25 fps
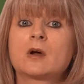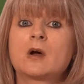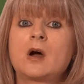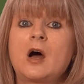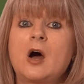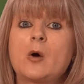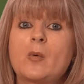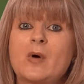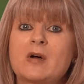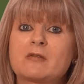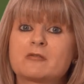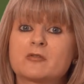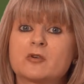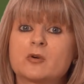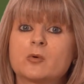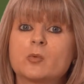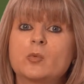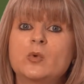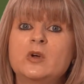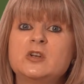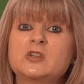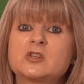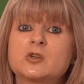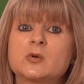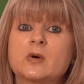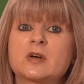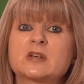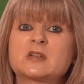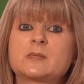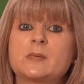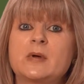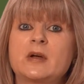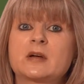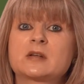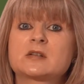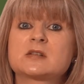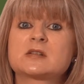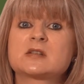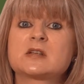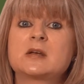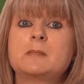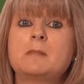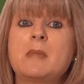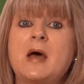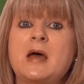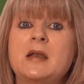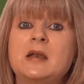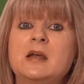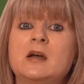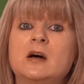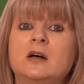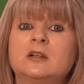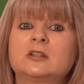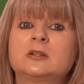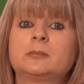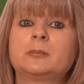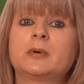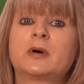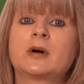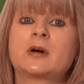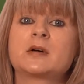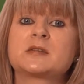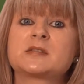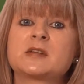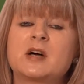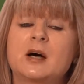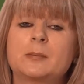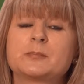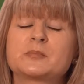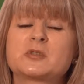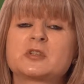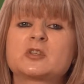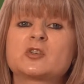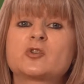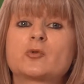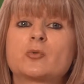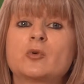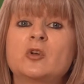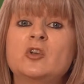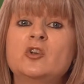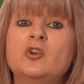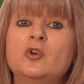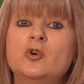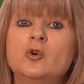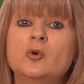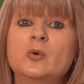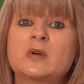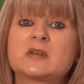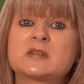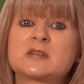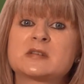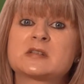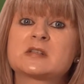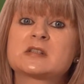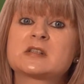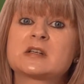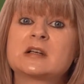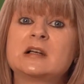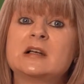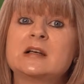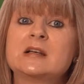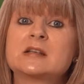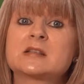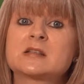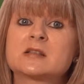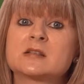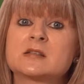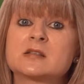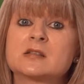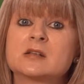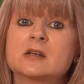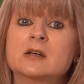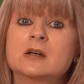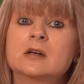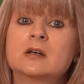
However, we do expect to see many occupiers opting to renew existing leases,